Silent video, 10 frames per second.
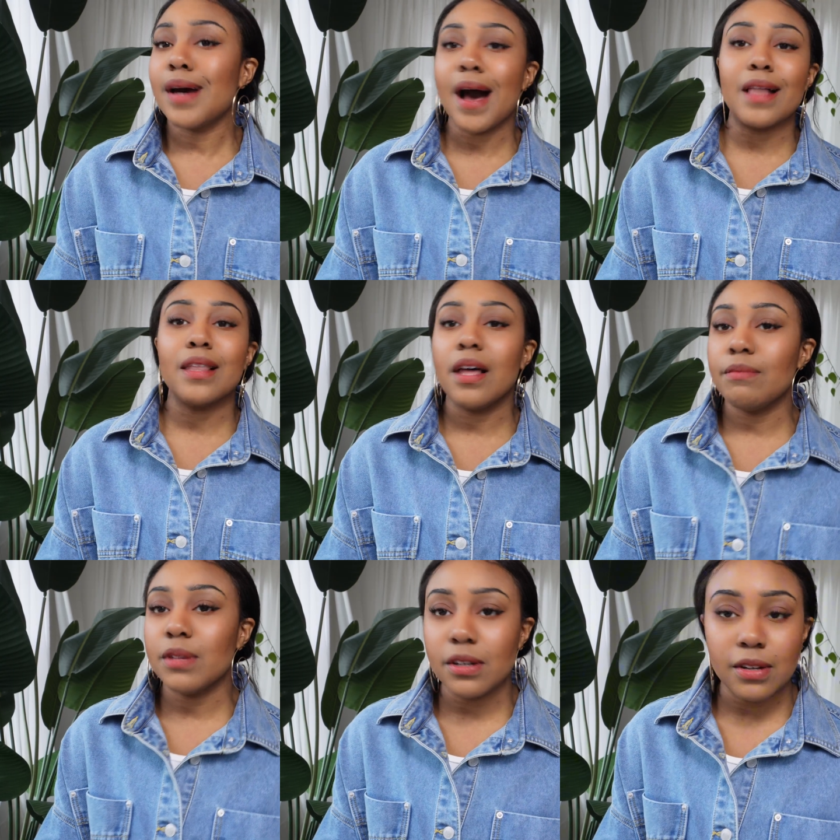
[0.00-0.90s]
I love
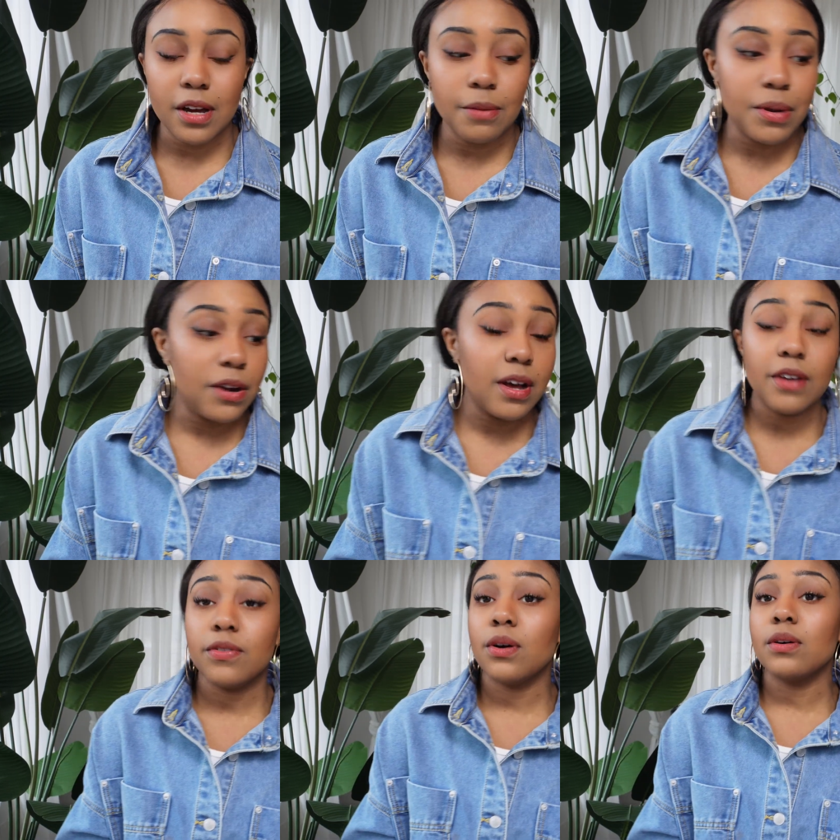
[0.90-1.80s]
me a good pair of
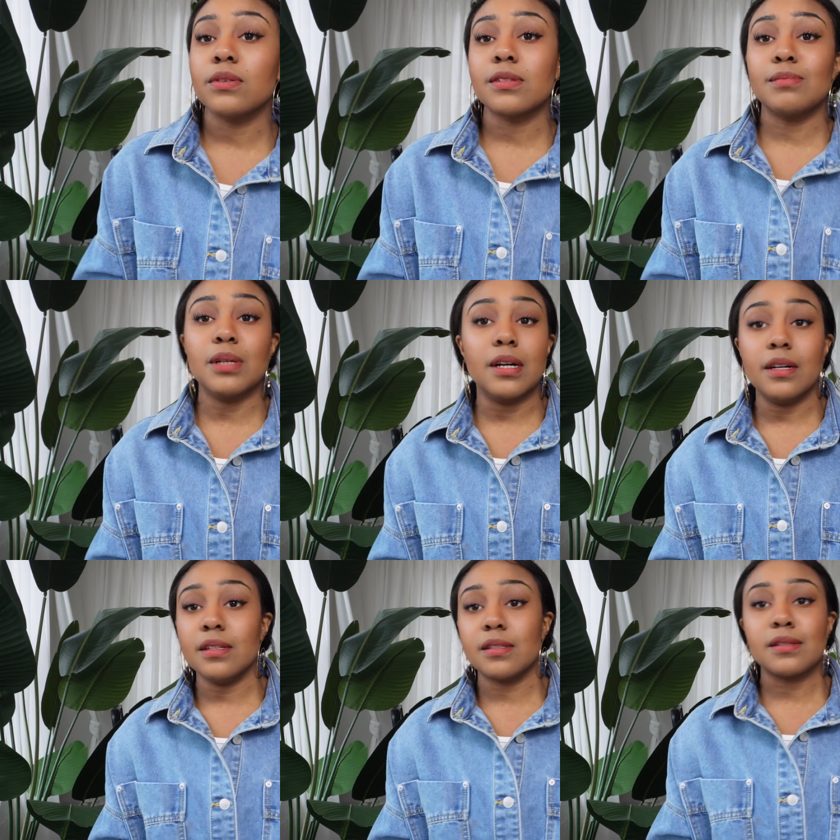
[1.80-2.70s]
headphones
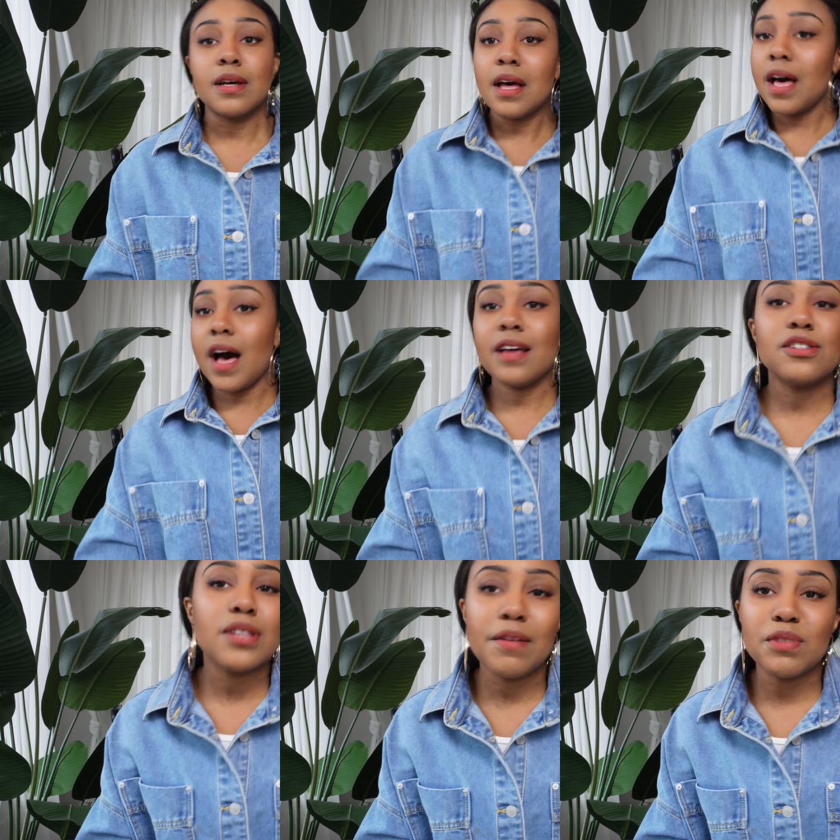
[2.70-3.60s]
because I
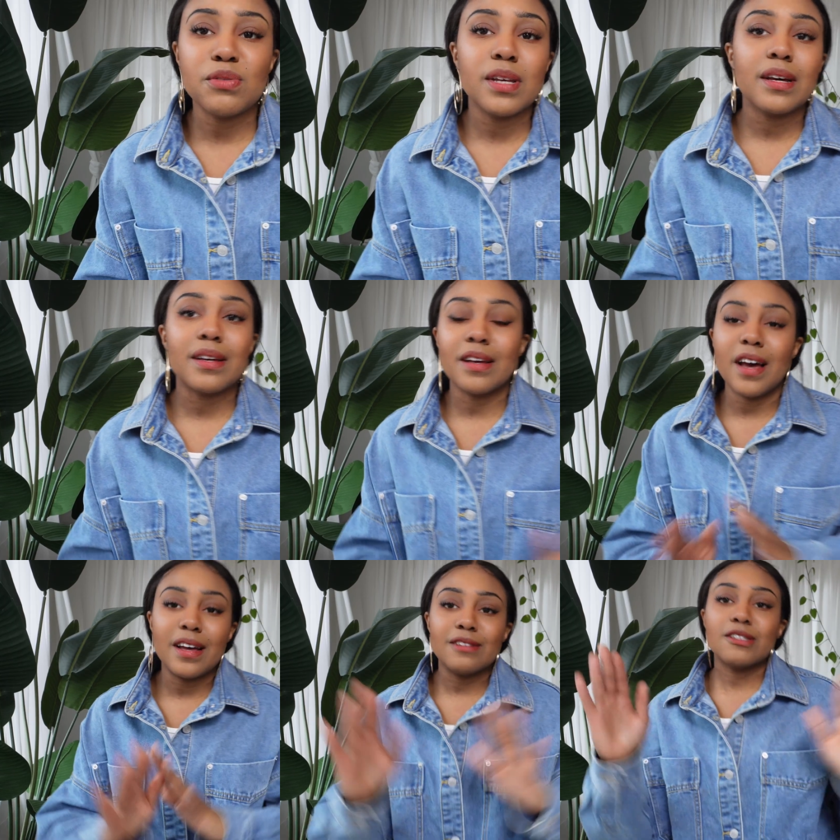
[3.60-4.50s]
just love music
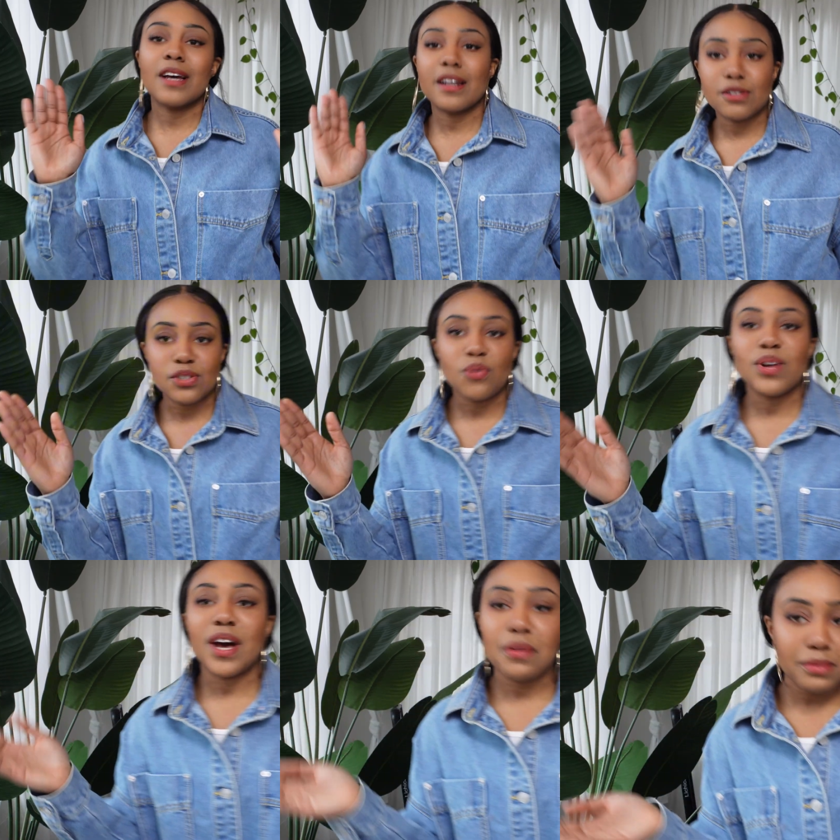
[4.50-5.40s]
and to kind of zone out.